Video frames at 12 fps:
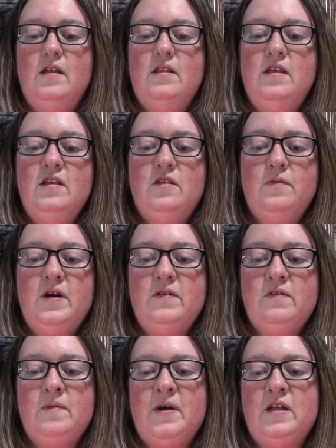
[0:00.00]
This
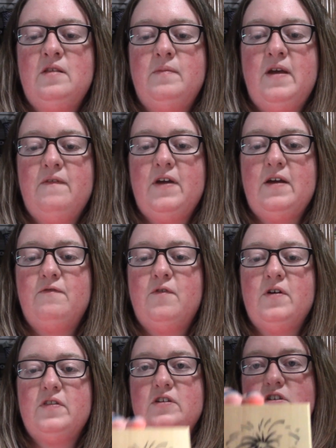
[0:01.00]
one reminds me of like
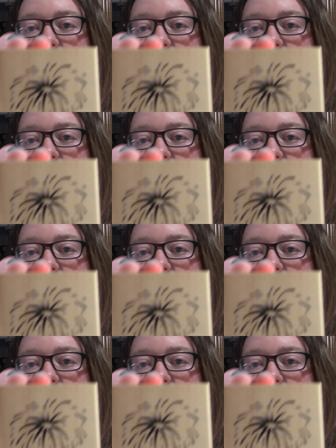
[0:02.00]
Fourth of